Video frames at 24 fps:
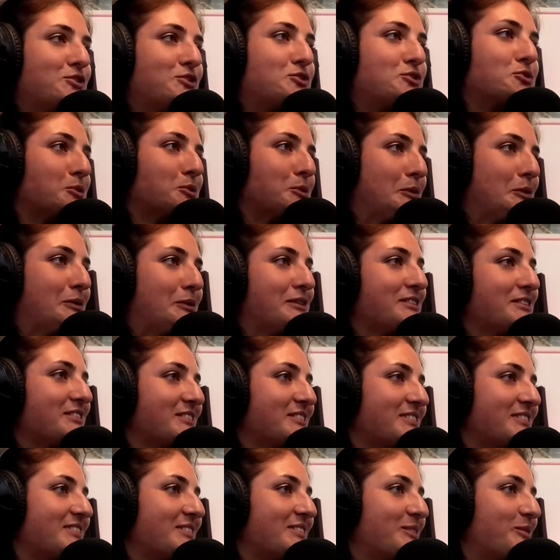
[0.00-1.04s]
Rules,
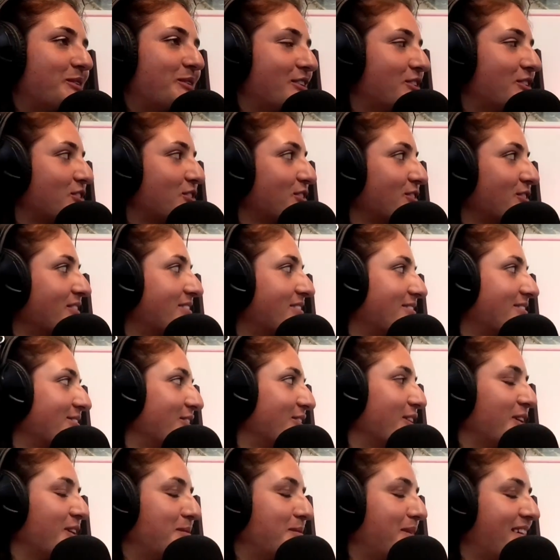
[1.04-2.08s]
which
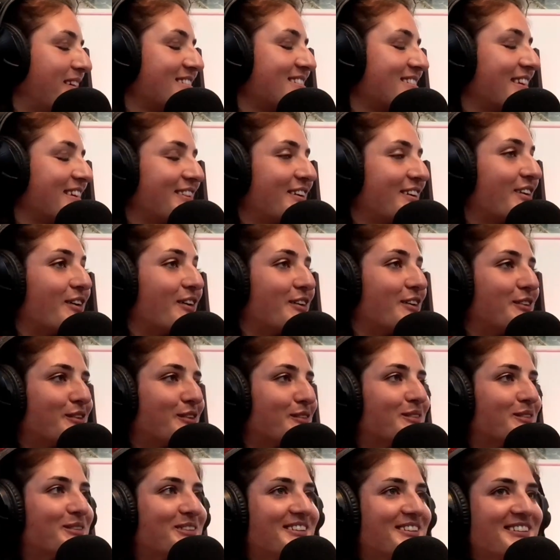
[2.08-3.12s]
really means that there are no
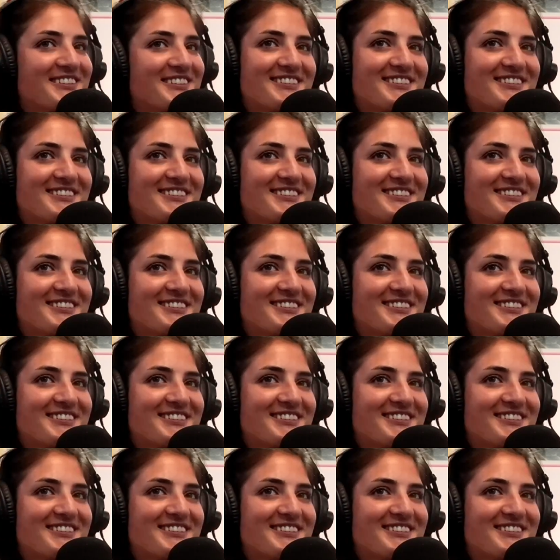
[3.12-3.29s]
rules.